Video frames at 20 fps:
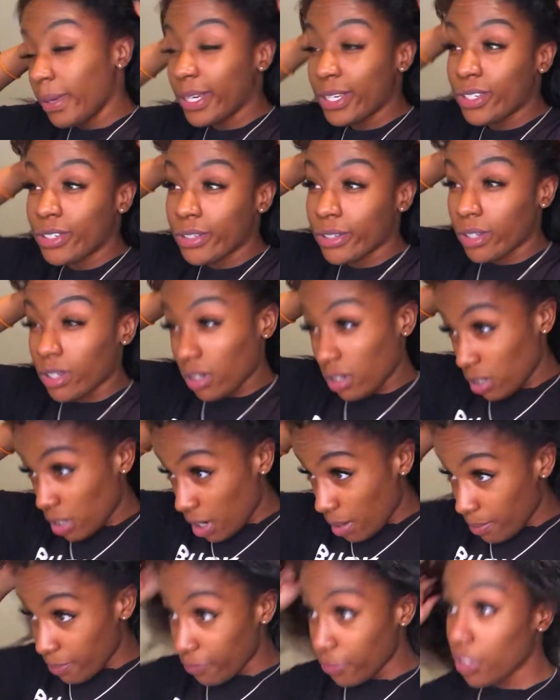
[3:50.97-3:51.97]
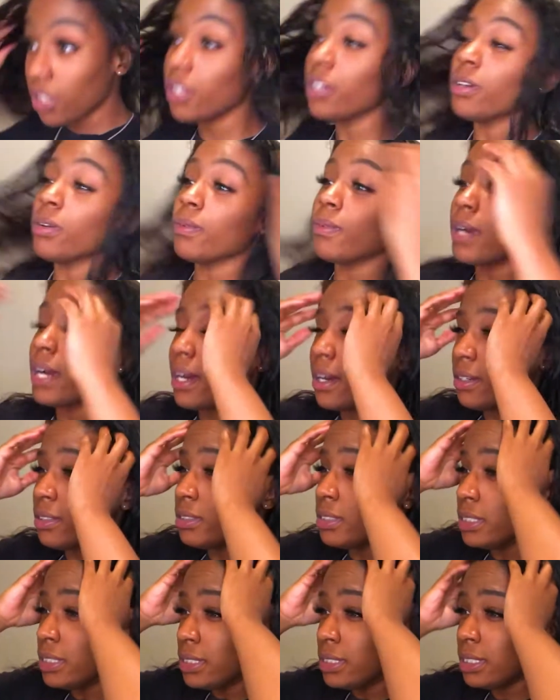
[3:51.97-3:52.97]
Make sure I'm feeling
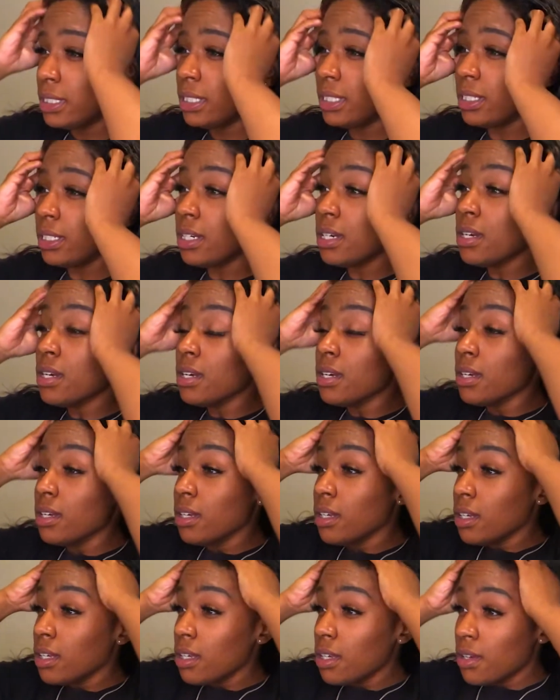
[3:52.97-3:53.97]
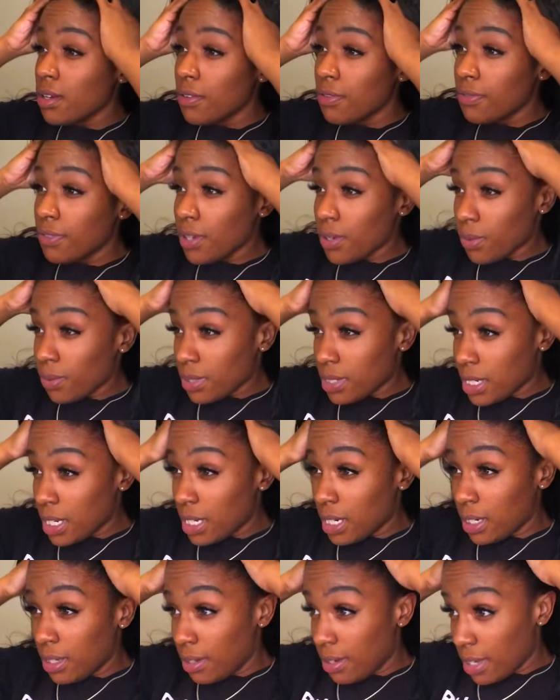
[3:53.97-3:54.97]
around to see if there
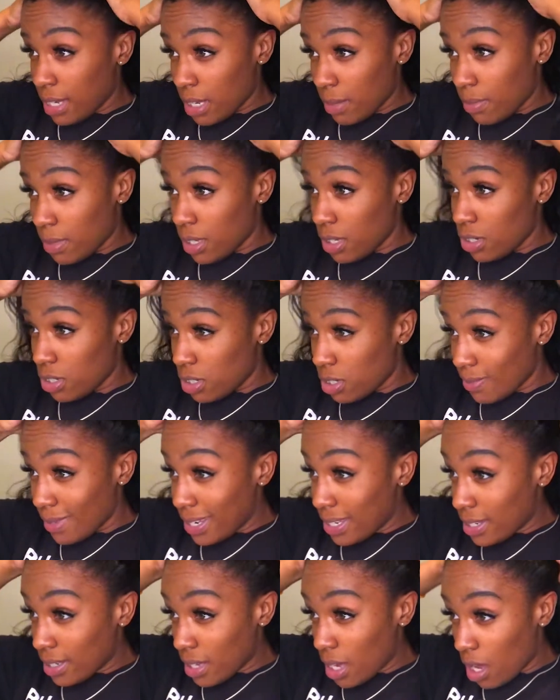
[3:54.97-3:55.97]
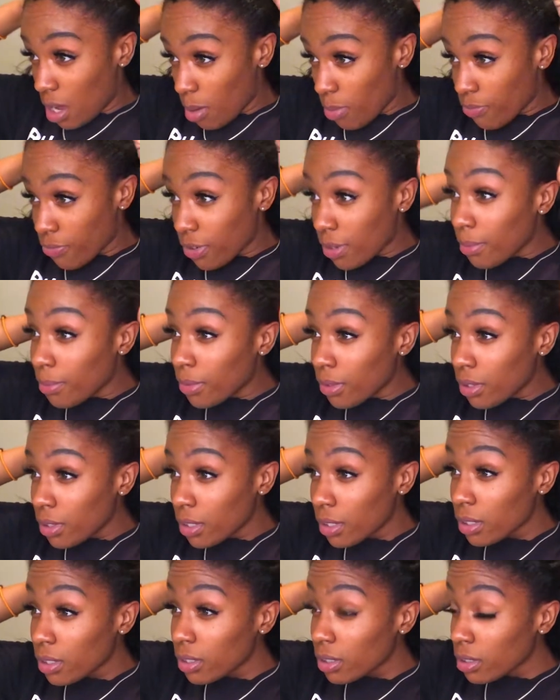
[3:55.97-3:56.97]
was any damage to my scalp from
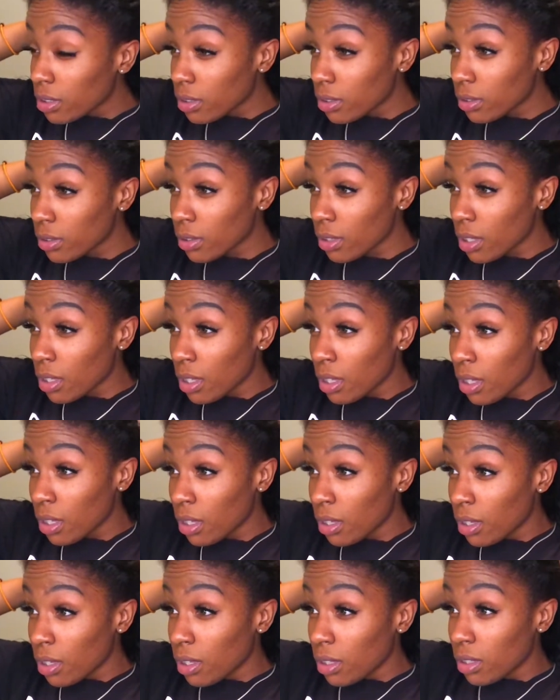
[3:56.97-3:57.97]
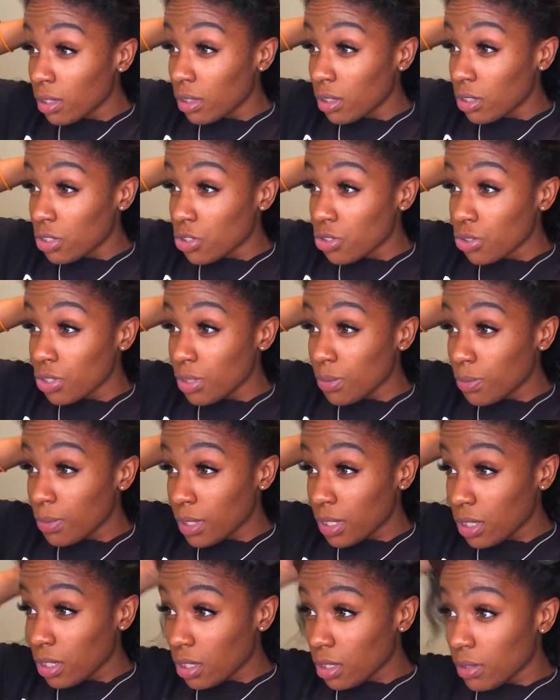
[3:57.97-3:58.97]
the
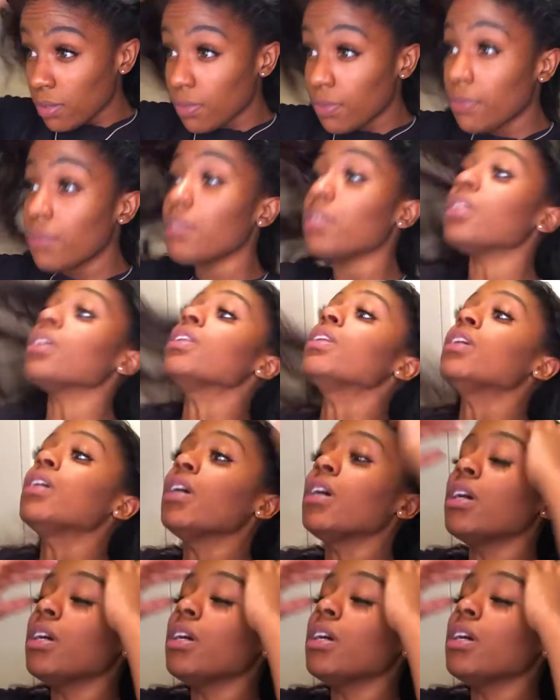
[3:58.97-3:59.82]
treatment of the